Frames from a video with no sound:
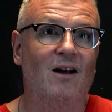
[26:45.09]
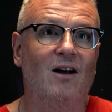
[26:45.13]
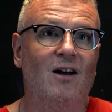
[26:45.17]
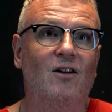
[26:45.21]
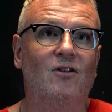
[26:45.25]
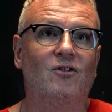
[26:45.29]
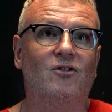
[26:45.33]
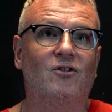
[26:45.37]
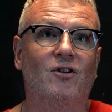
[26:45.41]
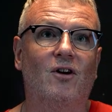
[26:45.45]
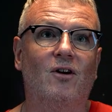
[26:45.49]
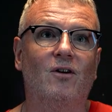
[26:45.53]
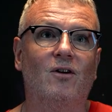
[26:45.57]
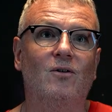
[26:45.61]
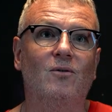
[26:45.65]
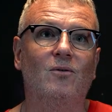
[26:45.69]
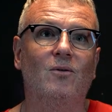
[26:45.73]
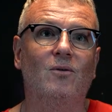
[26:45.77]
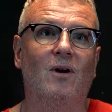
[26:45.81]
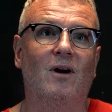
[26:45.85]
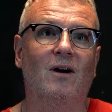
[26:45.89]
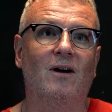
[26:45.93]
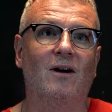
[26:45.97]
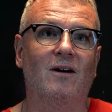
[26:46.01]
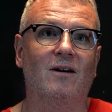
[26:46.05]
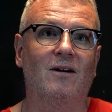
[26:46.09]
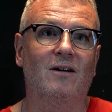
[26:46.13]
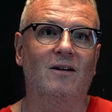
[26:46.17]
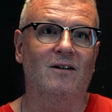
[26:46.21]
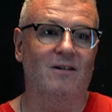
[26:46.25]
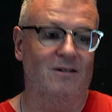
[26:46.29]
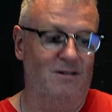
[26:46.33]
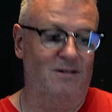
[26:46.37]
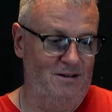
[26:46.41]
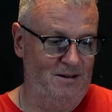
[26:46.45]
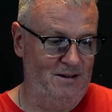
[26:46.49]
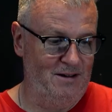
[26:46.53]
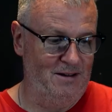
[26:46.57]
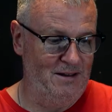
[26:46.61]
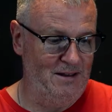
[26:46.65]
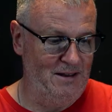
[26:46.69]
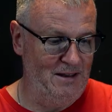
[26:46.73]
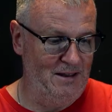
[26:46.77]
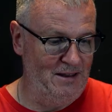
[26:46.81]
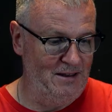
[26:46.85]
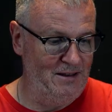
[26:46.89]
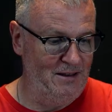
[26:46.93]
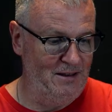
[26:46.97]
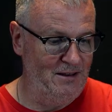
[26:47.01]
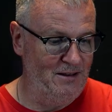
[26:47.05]
So
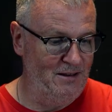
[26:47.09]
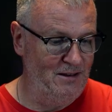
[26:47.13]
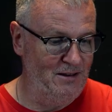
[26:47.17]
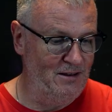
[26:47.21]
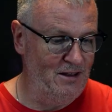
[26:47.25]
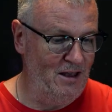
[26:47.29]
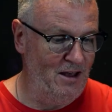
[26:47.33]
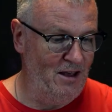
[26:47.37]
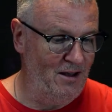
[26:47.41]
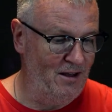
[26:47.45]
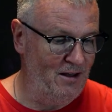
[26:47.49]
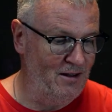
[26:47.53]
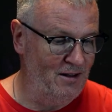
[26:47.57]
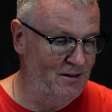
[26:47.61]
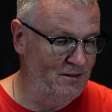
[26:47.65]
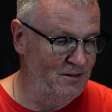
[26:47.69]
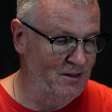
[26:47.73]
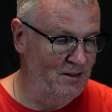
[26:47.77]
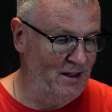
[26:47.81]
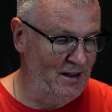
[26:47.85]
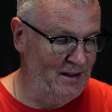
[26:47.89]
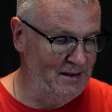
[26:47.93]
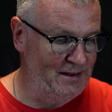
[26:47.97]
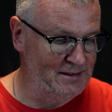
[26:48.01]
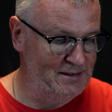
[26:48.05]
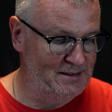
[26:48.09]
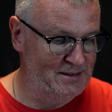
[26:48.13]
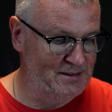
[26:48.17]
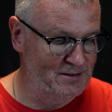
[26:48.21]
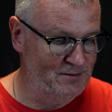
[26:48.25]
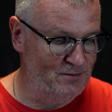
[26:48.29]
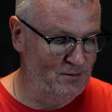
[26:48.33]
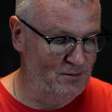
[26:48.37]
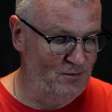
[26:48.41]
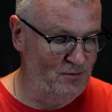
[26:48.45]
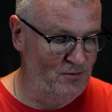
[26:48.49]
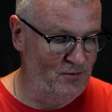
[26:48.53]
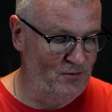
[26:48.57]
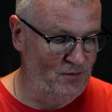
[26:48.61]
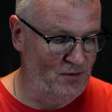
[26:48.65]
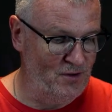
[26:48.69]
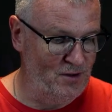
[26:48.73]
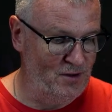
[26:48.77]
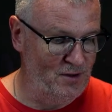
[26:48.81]
yeah, that's sort of